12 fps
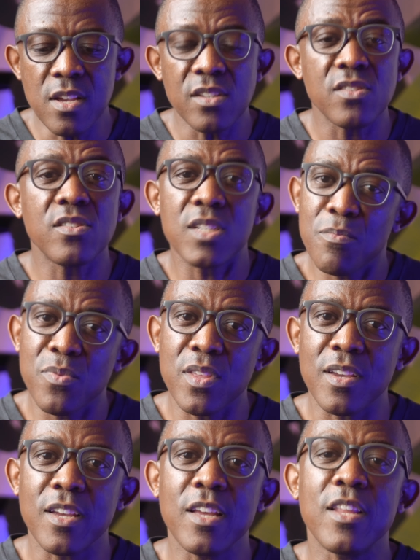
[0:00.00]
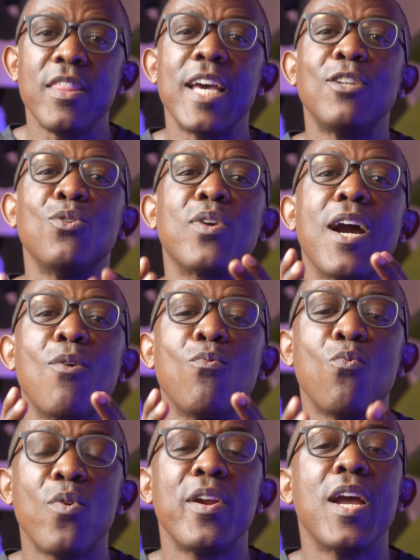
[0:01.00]
something that you
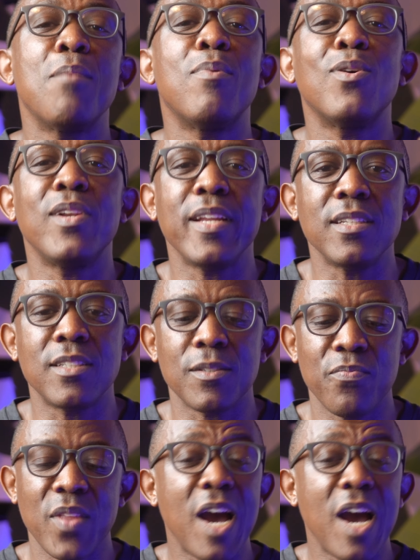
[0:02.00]
can worry about later.